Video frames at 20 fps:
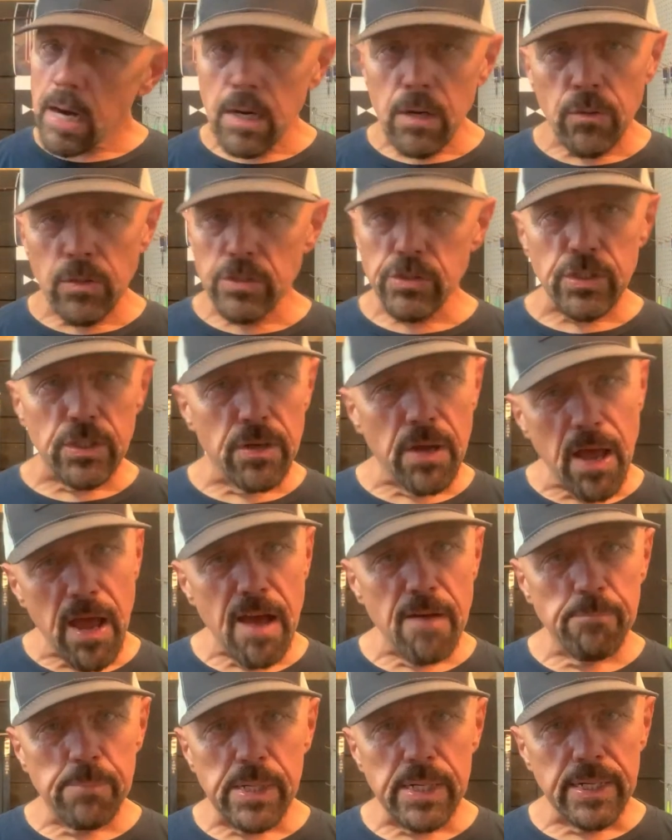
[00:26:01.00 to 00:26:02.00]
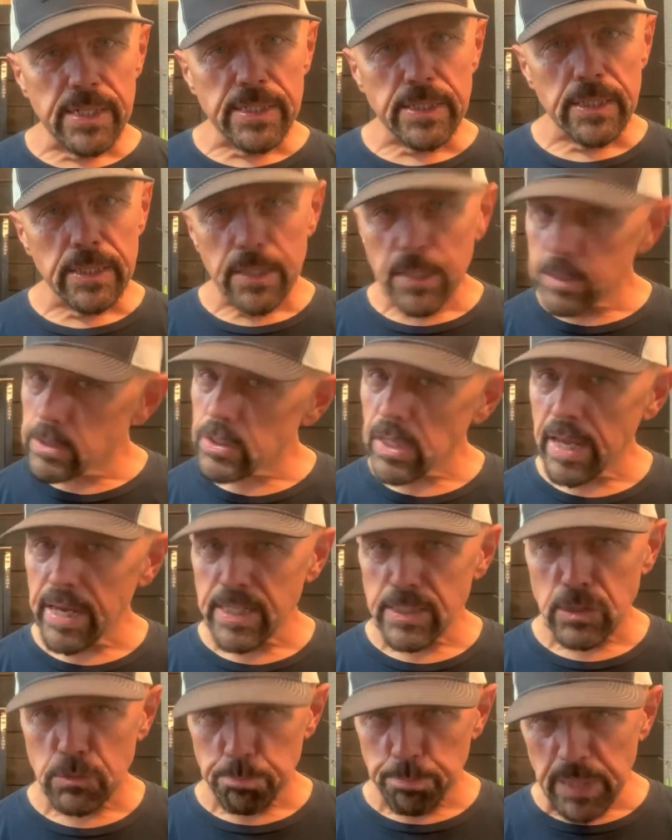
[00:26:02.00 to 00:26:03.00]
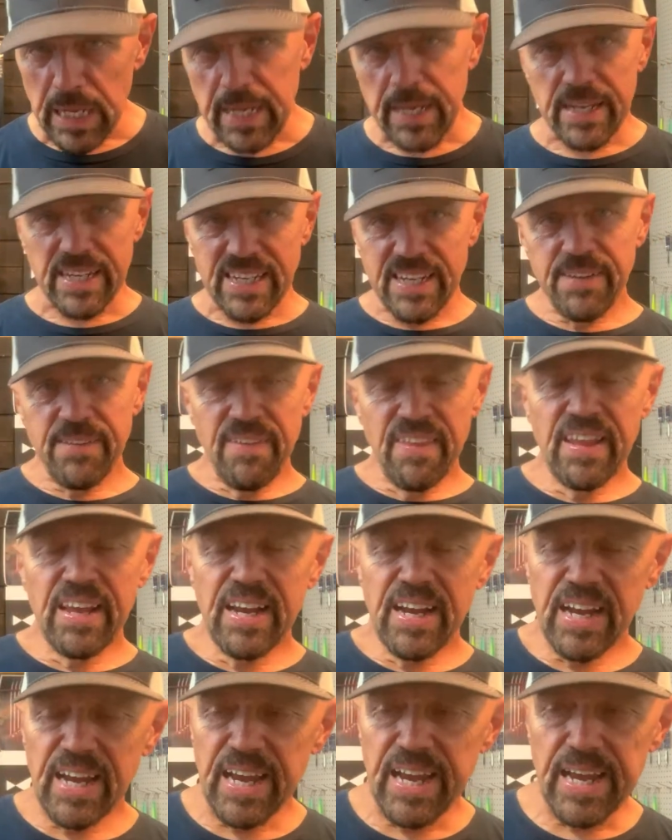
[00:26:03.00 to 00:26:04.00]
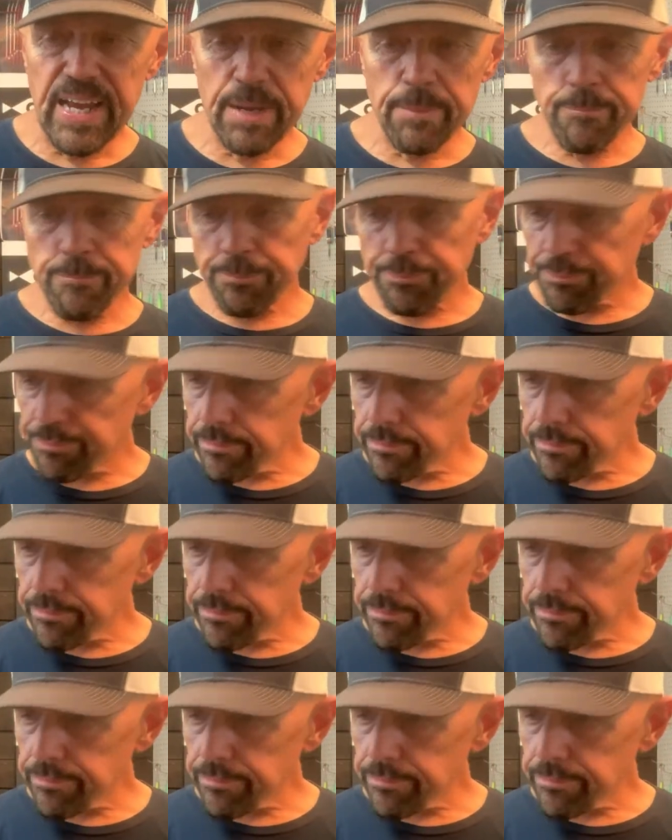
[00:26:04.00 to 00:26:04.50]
don't know what you have, but it looks like it's big." And